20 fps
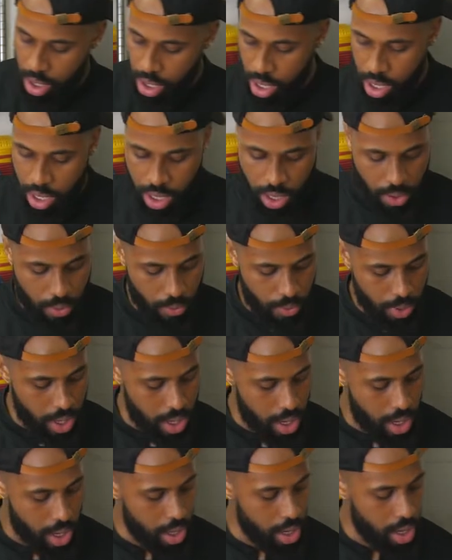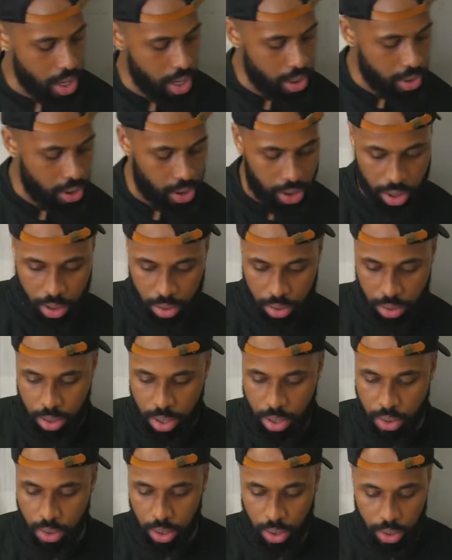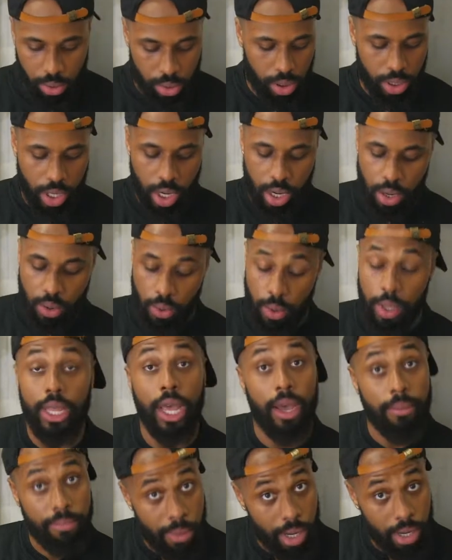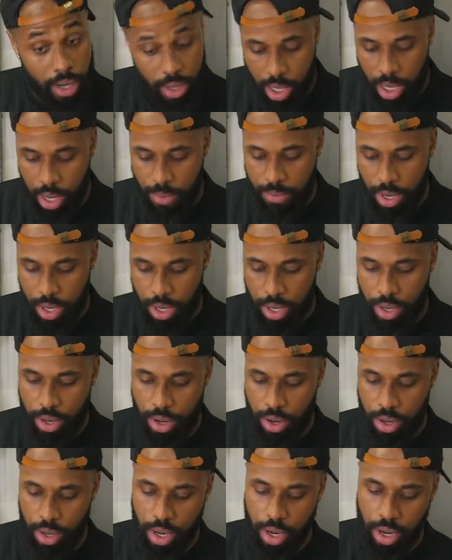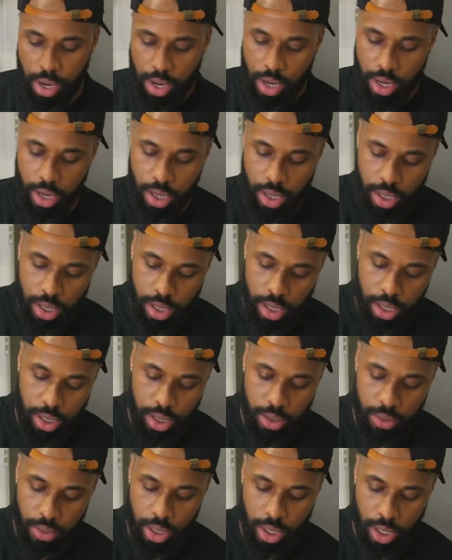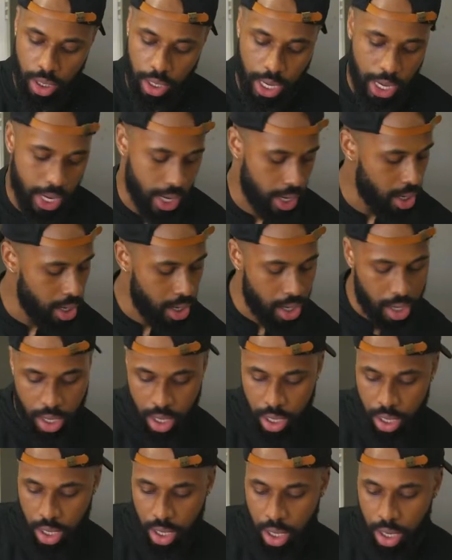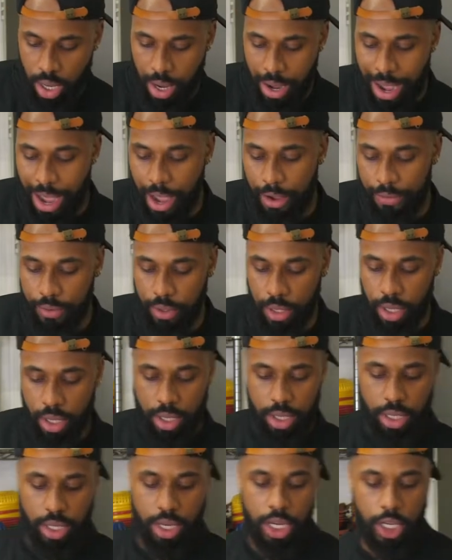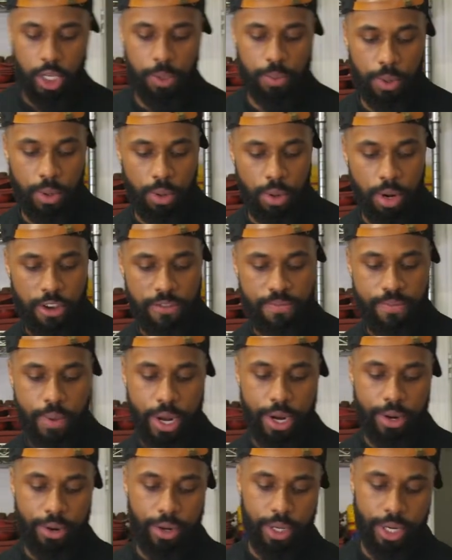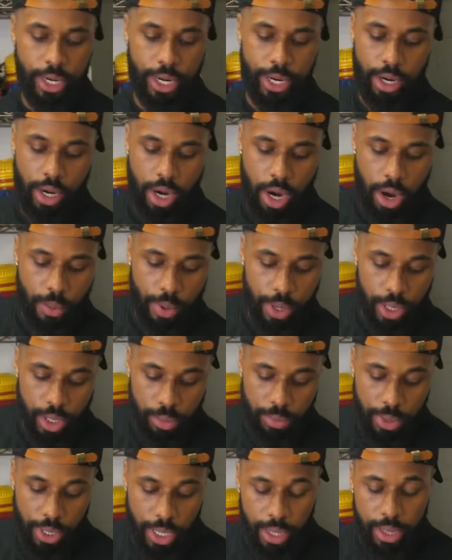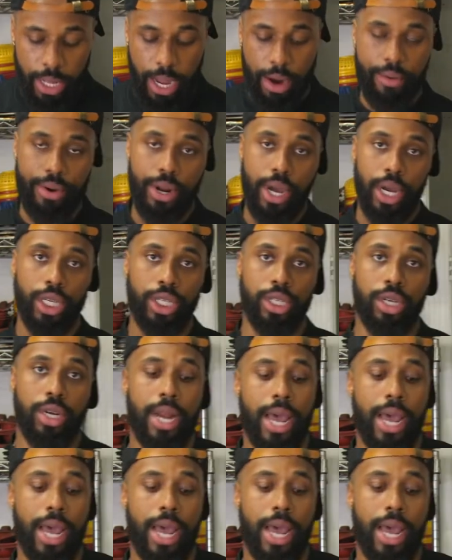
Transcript: And then we are also going to start with that butter that I mentioned earlier. We're gonna get half a teaspoon of butter in there. We're gonna begin that reduction.